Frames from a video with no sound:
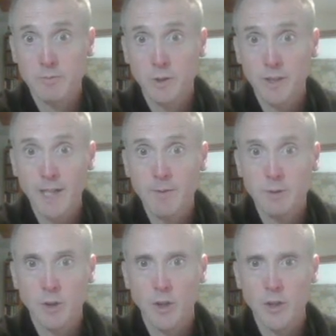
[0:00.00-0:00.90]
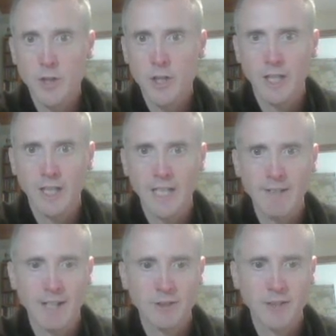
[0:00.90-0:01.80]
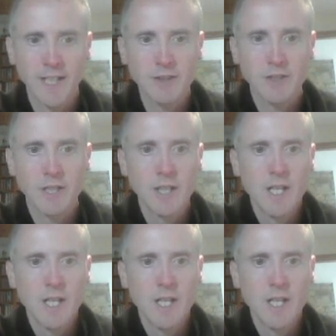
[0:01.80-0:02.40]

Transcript: Okay, so you're going to leave that as it is.